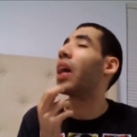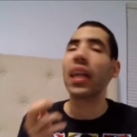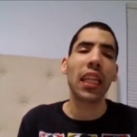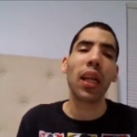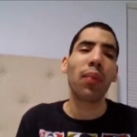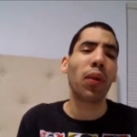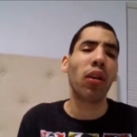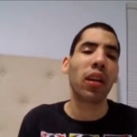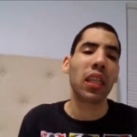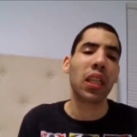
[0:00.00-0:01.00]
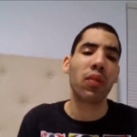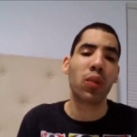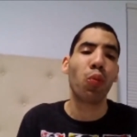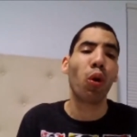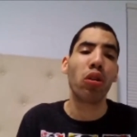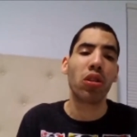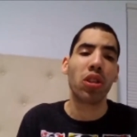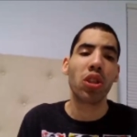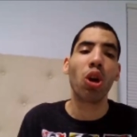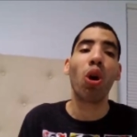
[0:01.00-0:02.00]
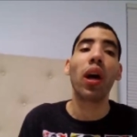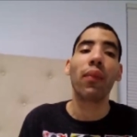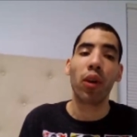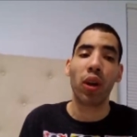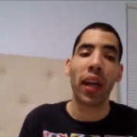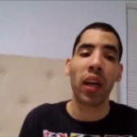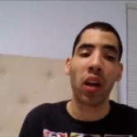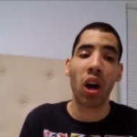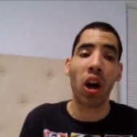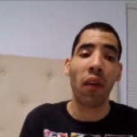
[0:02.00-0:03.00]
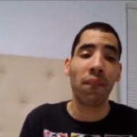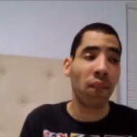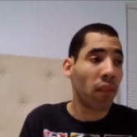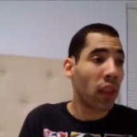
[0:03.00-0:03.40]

think that better not get too much spoilers, so I'll give my rating. Now,